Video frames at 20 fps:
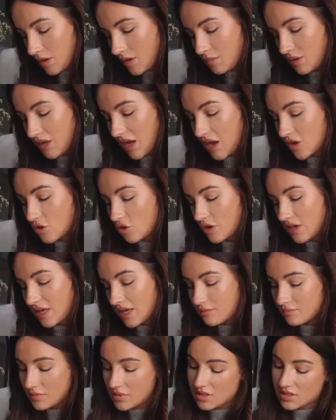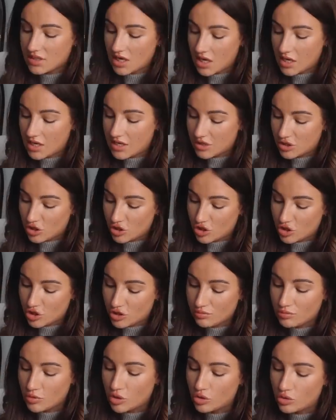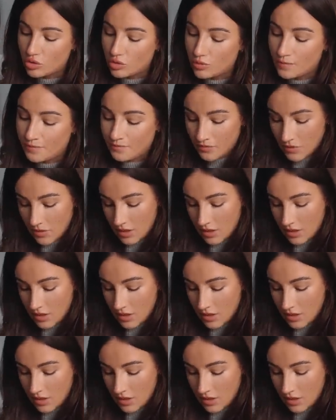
But yeah, I got him the size small.